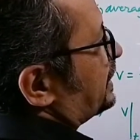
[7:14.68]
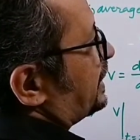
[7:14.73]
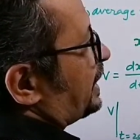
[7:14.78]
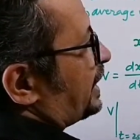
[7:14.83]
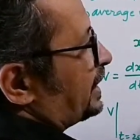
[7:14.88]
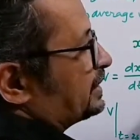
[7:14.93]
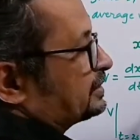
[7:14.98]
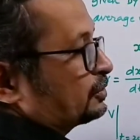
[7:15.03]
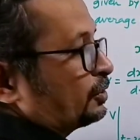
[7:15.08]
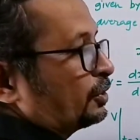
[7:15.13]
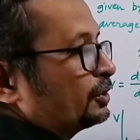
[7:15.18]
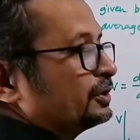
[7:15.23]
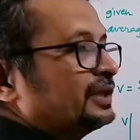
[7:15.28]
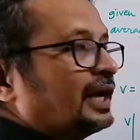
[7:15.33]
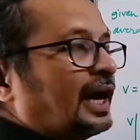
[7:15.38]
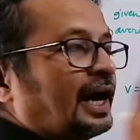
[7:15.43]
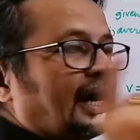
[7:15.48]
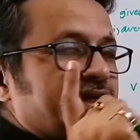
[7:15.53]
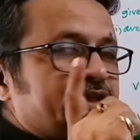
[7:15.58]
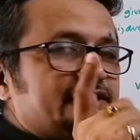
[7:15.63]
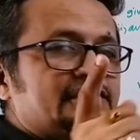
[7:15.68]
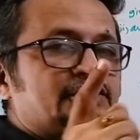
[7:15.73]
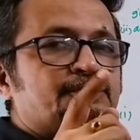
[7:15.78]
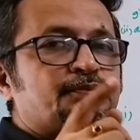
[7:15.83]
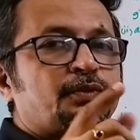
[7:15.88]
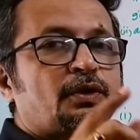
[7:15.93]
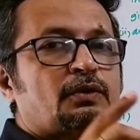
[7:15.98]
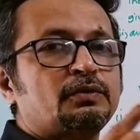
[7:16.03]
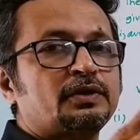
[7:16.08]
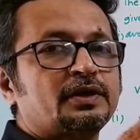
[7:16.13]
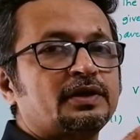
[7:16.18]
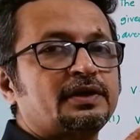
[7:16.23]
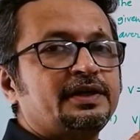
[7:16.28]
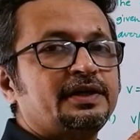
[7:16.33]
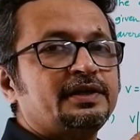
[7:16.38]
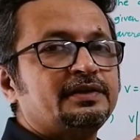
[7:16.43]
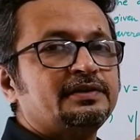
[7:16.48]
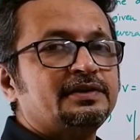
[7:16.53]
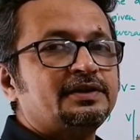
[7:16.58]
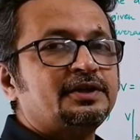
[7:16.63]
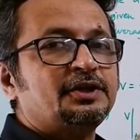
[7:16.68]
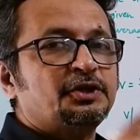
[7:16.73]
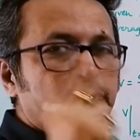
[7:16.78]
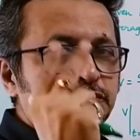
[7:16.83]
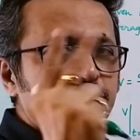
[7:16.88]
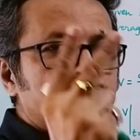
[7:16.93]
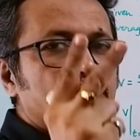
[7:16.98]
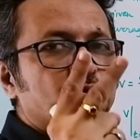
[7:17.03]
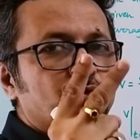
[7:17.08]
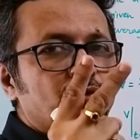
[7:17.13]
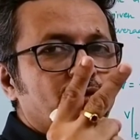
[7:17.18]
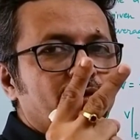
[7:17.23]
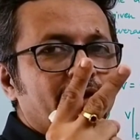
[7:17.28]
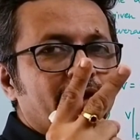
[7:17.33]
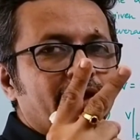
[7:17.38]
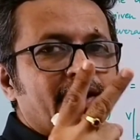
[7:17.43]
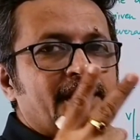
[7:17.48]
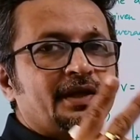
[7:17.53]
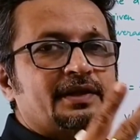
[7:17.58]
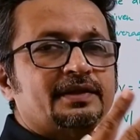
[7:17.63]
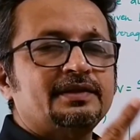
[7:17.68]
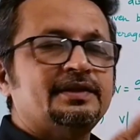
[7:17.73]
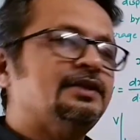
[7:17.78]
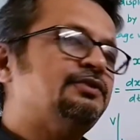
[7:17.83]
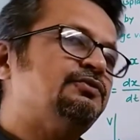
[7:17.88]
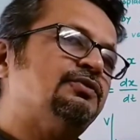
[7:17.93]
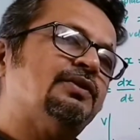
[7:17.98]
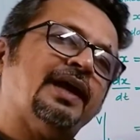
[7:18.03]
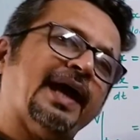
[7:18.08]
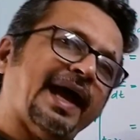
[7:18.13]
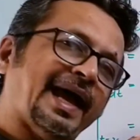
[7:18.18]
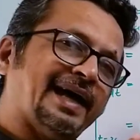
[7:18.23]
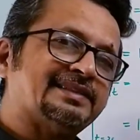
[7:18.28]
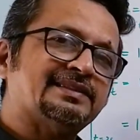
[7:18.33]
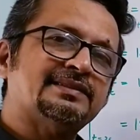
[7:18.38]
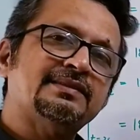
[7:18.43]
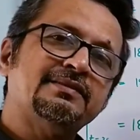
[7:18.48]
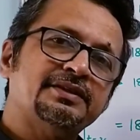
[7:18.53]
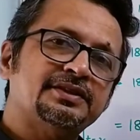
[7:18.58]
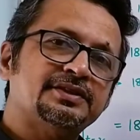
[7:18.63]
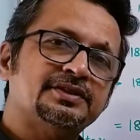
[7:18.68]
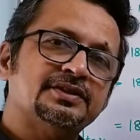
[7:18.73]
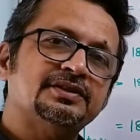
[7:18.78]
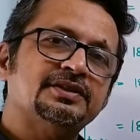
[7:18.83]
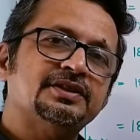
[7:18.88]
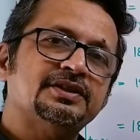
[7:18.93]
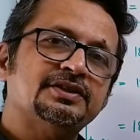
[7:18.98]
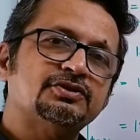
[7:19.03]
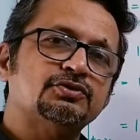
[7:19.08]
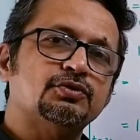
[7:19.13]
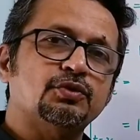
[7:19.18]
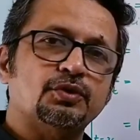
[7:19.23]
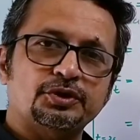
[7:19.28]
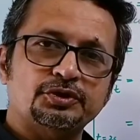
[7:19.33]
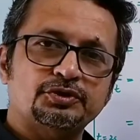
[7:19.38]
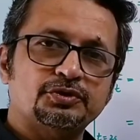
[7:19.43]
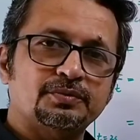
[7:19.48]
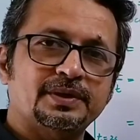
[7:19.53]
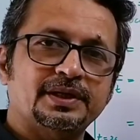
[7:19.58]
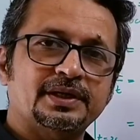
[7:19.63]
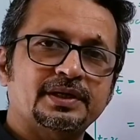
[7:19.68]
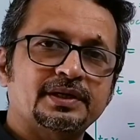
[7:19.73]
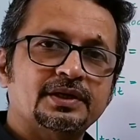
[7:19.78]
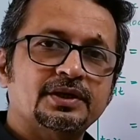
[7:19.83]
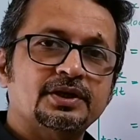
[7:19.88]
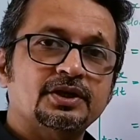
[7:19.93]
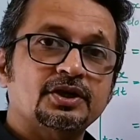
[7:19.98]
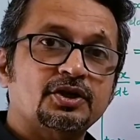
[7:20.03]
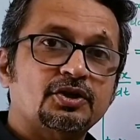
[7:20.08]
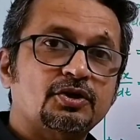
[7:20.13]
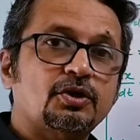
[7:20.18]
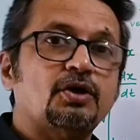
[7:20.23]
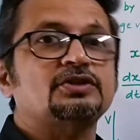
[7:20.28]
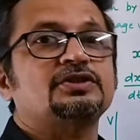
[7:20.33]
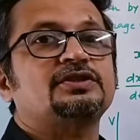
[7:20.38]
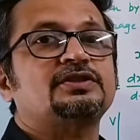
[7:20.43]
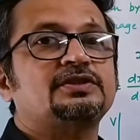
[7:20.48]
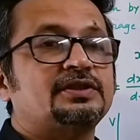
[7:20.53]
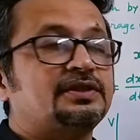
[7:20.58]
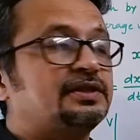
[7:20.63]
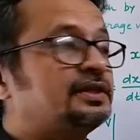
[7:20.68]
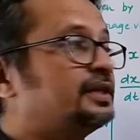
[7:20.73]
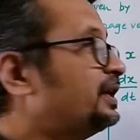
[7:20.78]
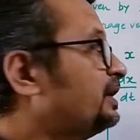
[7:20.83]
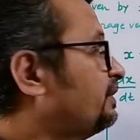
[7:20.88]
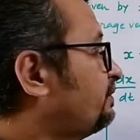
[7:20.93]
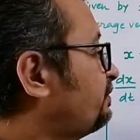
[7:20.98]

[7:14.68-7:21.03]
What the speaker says: has got the highest power 2, then your acceleration is going to be constant. If